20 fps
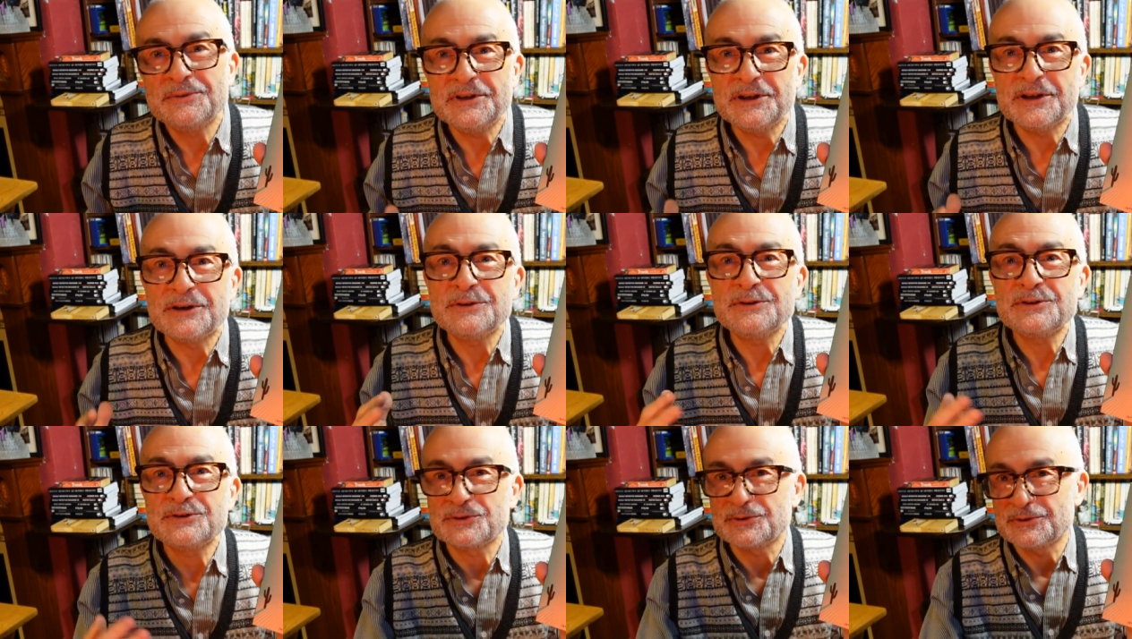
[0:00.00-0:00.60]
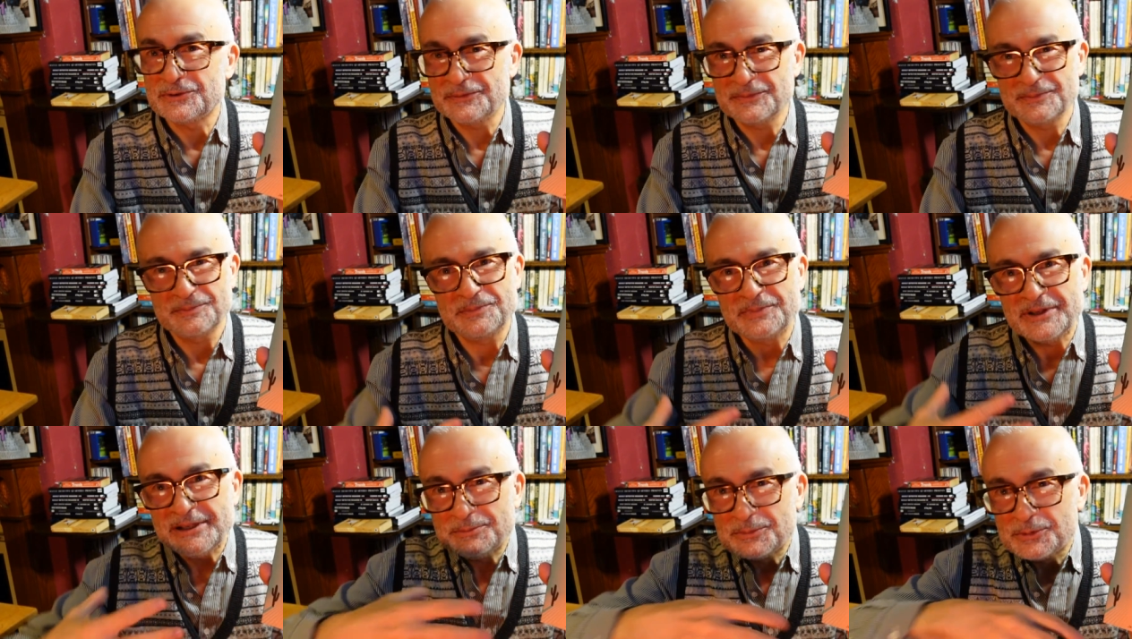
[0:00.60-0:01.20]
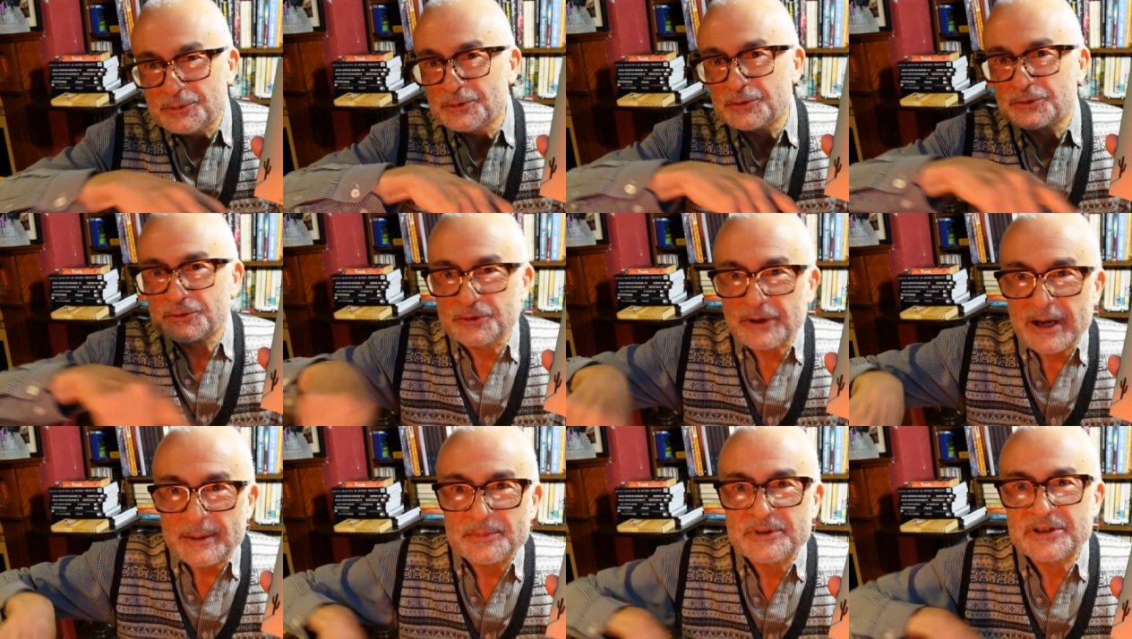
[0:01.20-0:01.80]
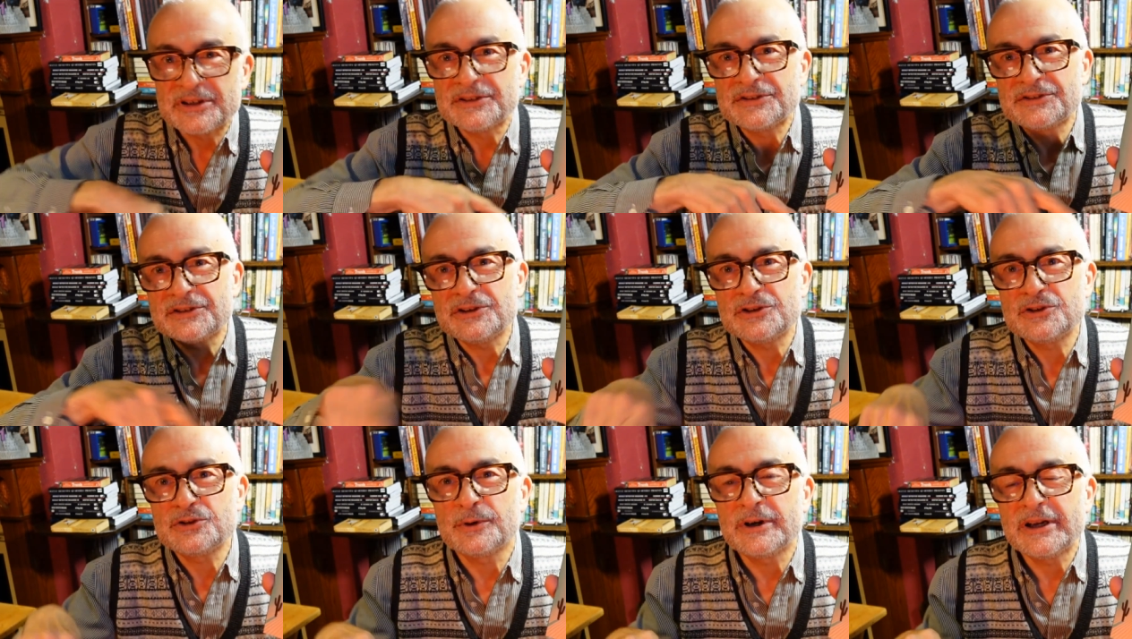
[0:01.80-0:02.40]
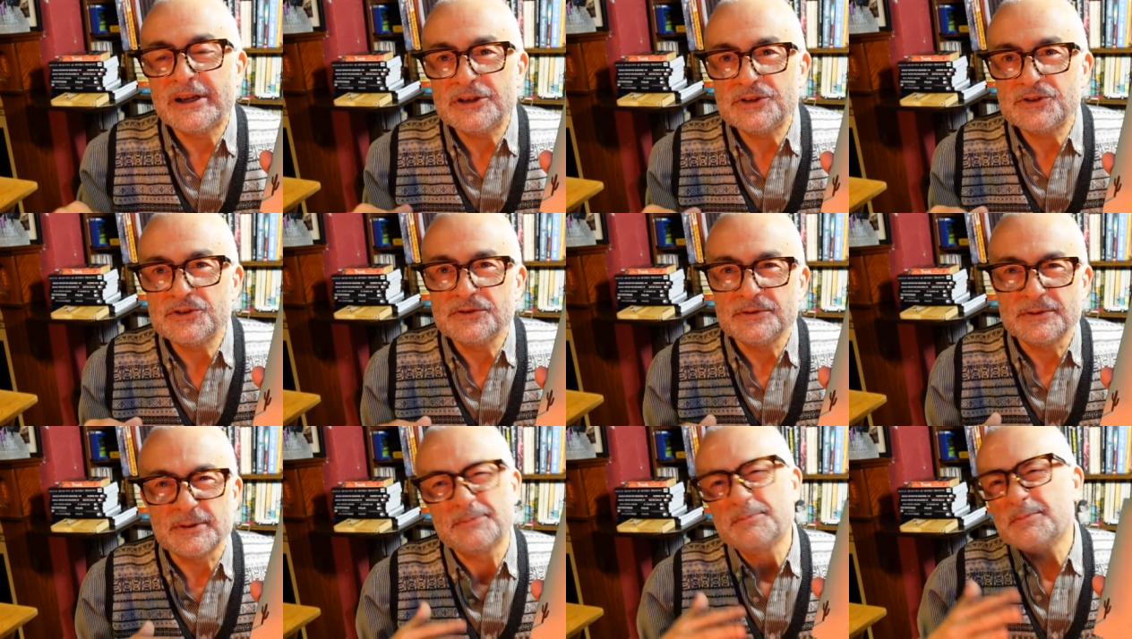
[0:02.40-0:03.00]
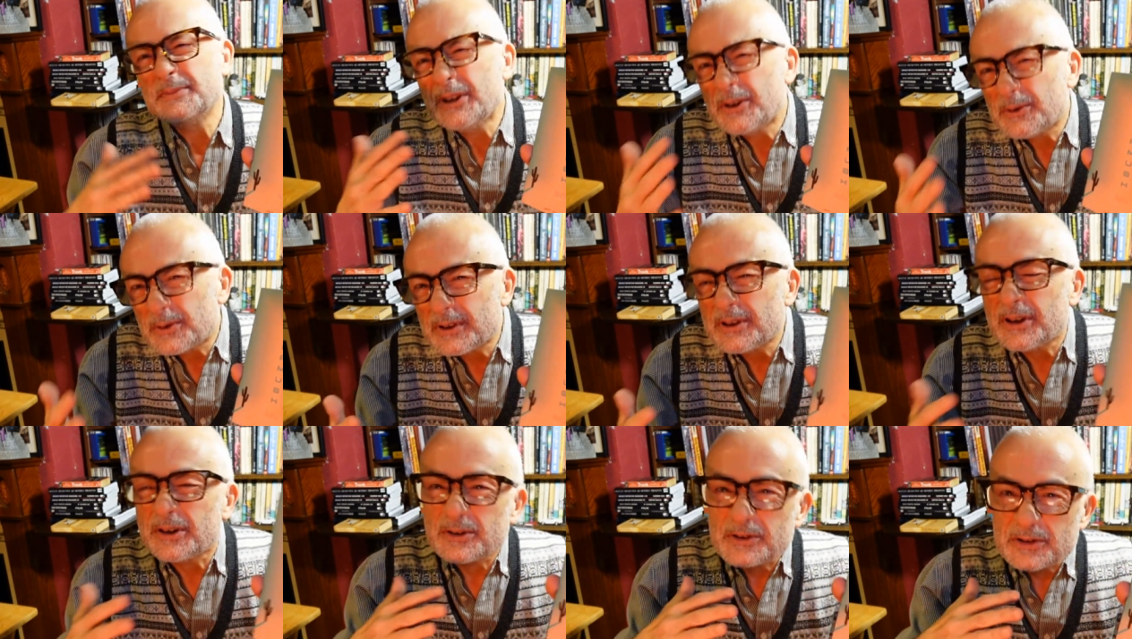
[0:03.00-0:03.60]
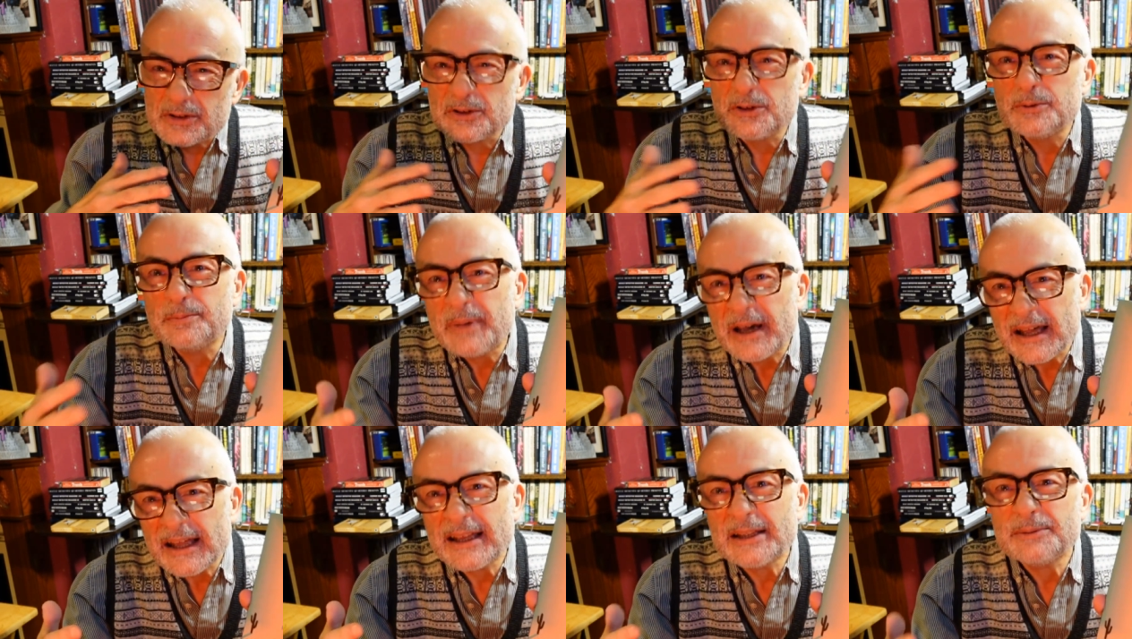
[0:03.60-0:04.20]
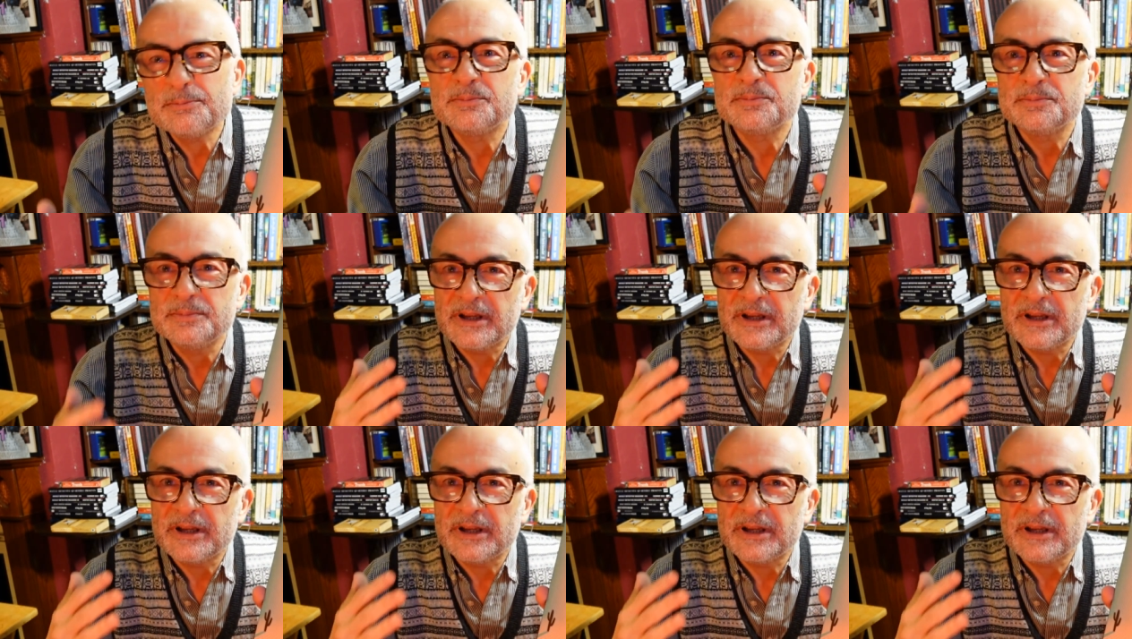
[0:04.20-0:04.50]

You know, sort of people trapped in a situation that not not too bad,